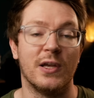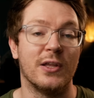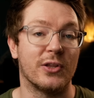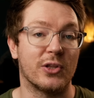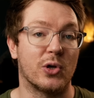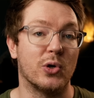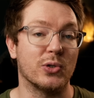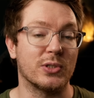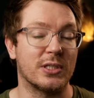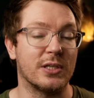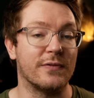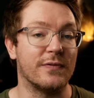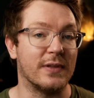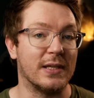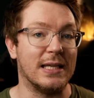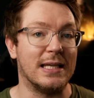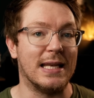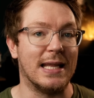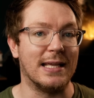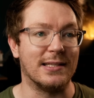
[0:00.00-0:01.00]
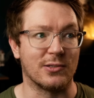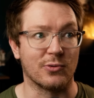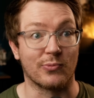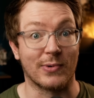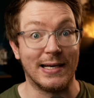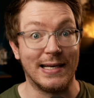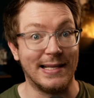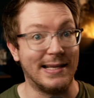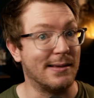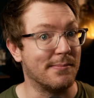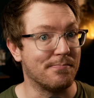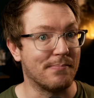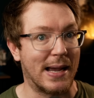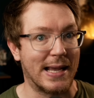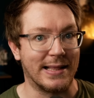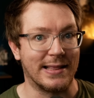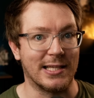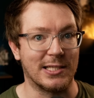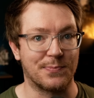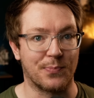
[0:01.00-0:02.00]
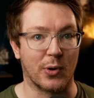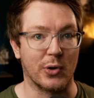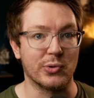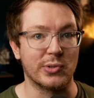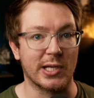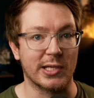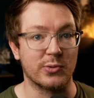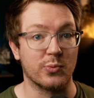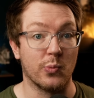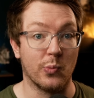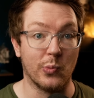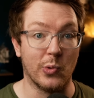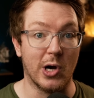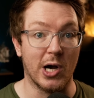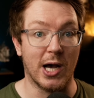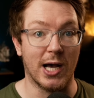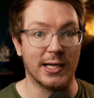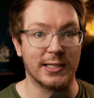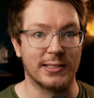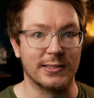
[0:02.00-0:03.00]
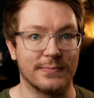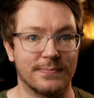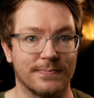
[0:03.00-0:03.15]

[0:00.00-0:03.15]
that you need to really make this process work.